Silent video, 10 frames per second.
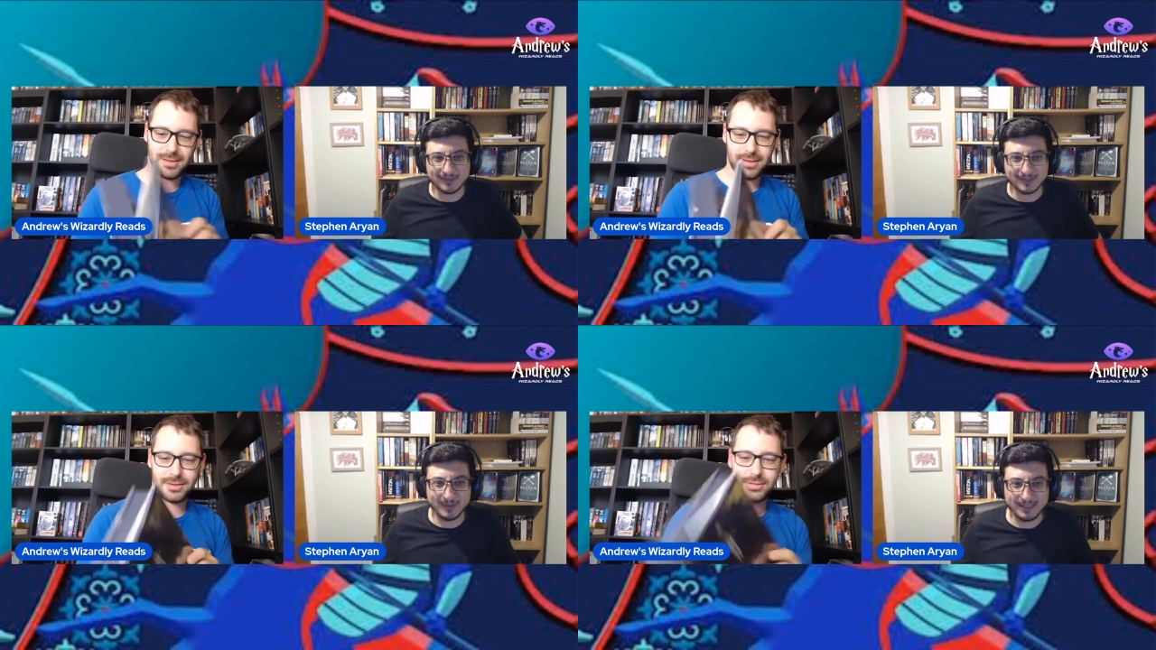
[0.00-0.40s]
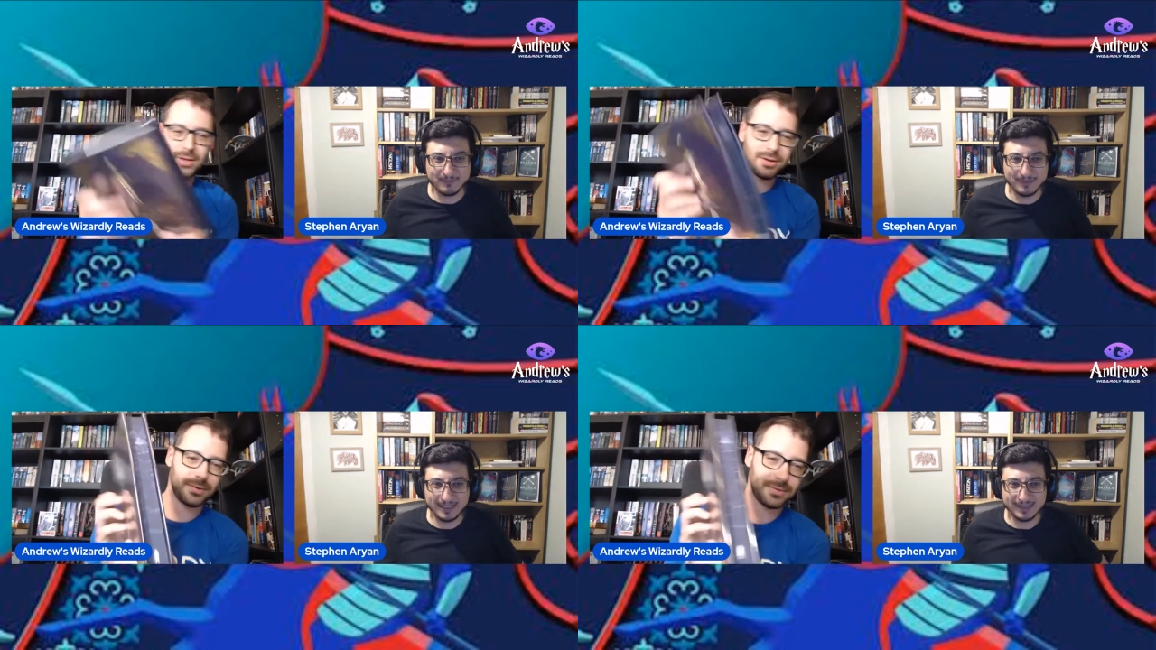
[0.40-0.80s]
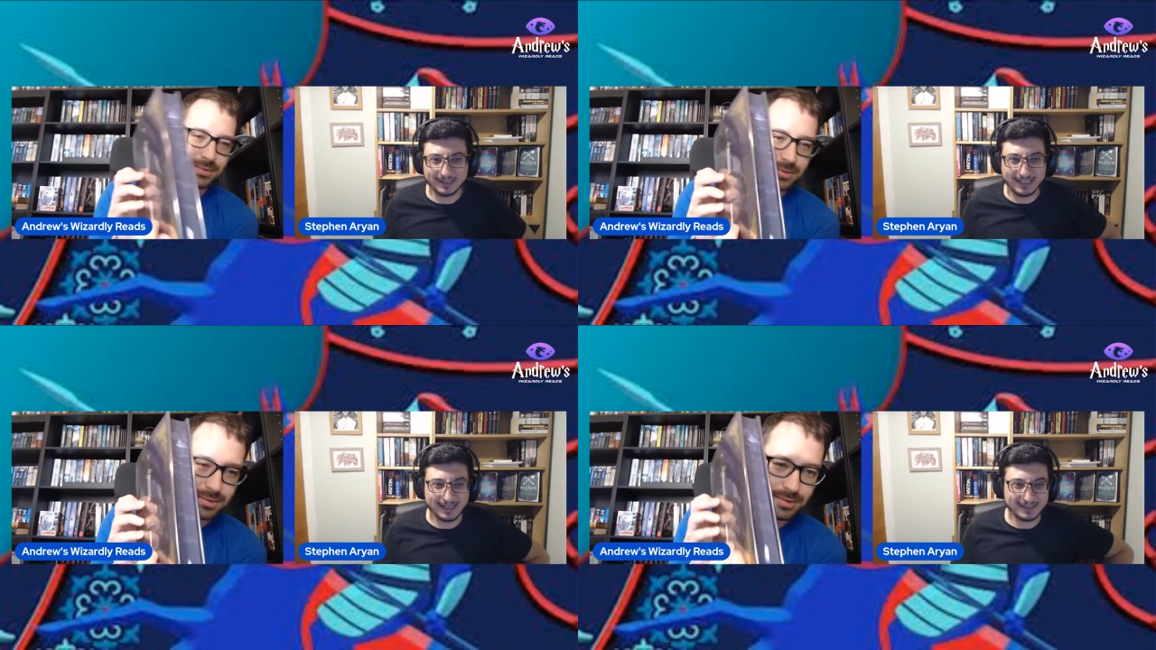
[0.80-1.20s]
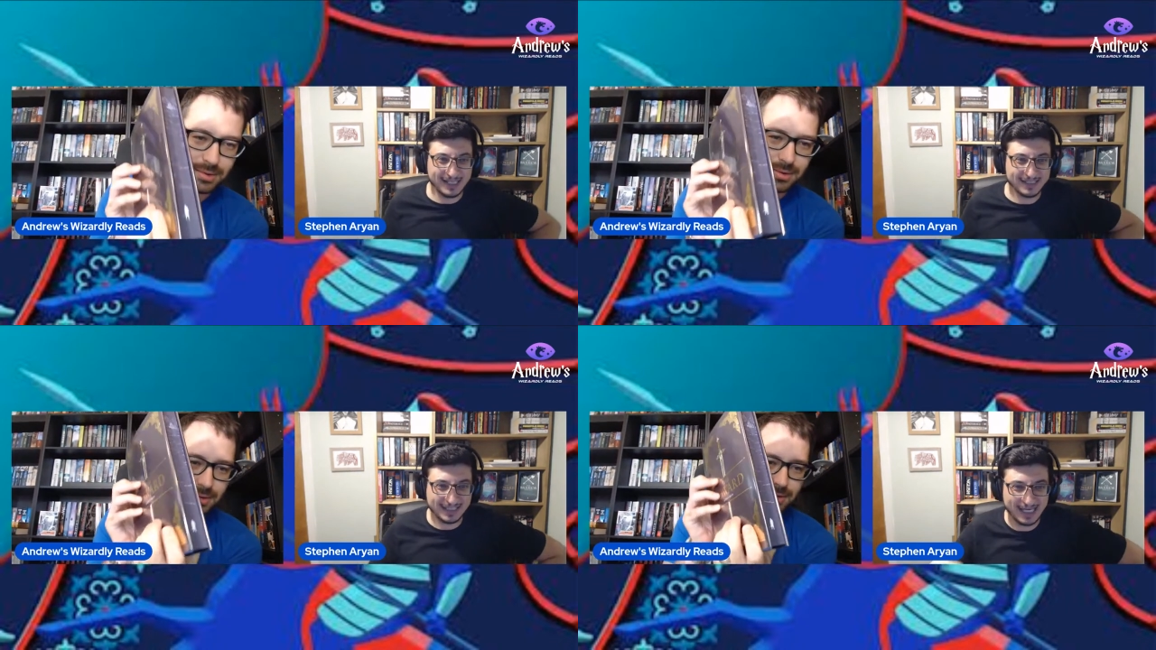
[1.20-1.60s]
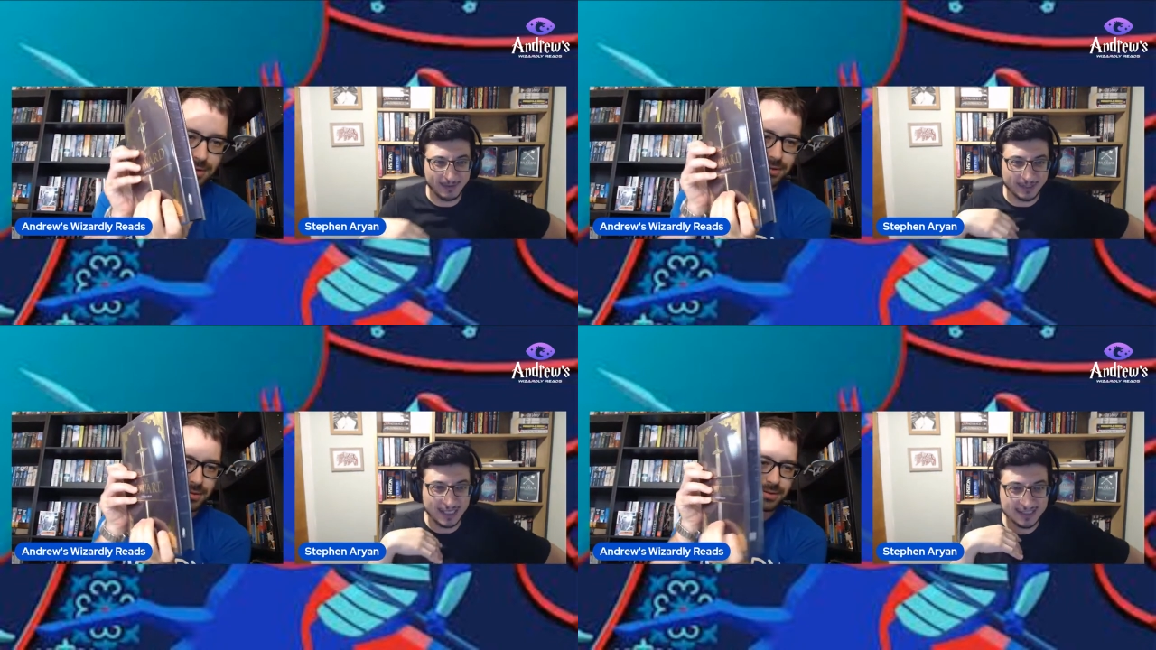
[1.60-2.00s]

Speaker 1: So in the oh. in the there's the coward.